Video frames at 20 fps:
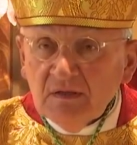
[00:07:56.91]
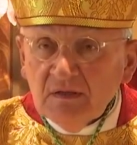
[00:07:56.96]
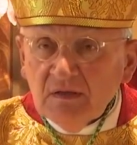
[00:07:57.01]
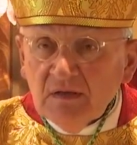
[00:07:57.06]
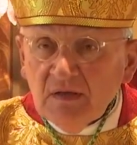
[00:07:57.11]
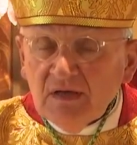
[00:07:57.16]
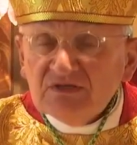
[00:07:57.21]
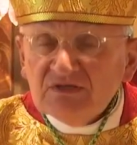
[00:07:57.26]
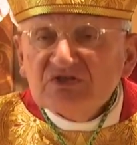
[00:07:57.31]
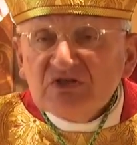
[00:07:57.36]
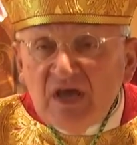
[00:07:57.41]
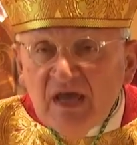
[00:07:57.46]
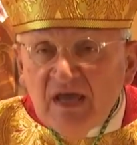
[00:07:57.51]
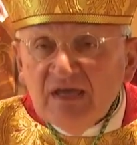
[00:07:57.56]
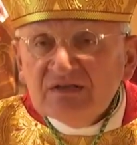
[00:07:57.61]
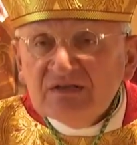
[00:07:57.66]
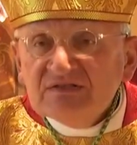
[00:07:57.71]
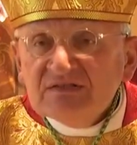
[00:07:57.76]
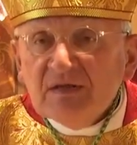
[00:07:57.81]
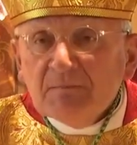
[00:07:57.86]
A
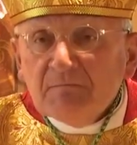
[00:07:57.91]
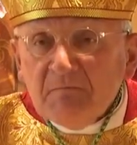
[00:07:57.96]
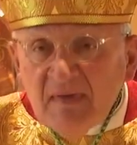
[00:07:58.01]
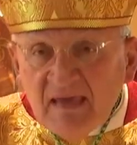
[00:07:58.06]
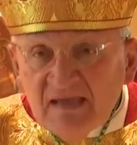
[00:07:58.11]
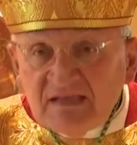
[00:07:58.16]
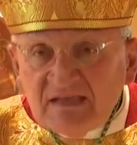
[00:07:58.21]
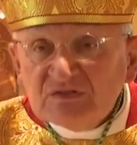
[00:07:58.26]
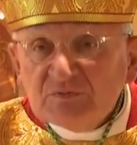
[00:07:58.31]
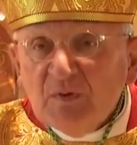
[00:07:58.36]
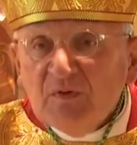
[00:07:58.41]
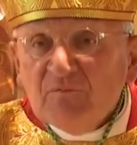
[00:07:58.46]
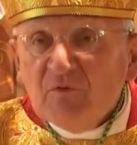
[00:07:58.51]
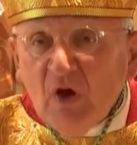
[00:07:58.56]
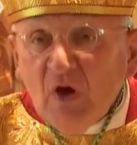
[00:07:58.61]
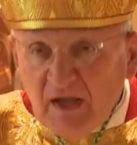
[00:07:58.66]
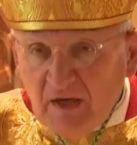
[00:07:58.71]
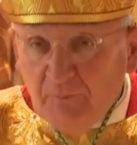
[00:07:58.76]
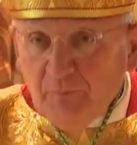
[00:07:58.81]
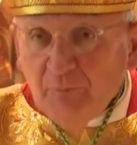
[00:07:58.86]
change that means we've
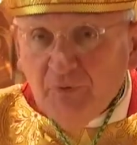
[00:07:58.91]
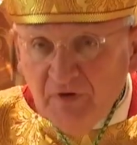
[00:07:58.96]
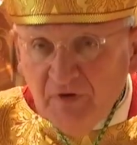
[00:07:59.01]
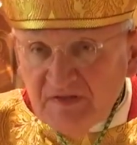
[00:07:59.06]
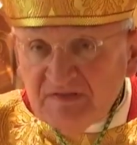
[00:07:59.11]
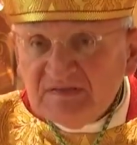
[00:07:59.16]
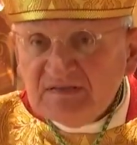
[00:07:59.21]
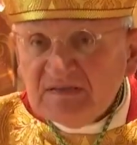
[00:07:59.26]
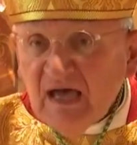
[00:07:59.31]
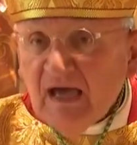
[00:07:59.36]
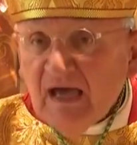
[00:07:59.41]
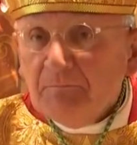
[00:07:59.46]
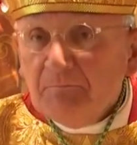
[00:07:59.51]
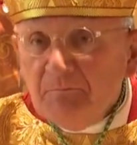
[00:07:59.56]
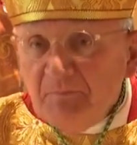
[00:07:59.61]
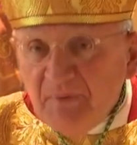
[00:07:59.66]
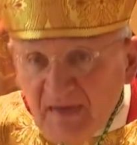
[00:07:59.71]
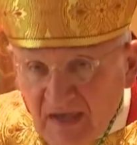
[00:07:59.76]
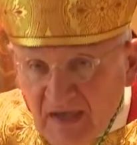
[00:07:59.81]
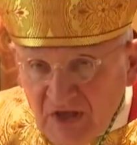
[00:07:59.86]
got to put aside
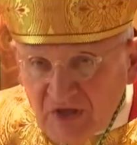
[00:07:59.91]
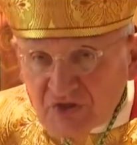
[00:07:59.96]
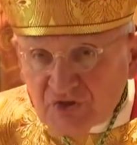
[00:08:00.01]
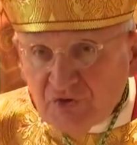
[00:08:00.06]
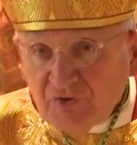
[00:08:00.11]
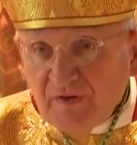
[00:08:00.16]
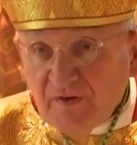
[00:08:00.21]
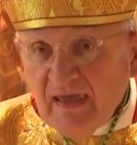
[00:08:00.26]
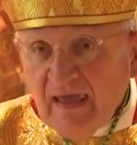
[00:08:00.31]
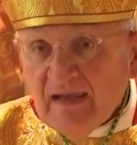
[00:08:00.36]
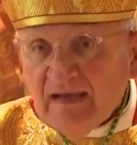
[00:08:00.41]
bigotry and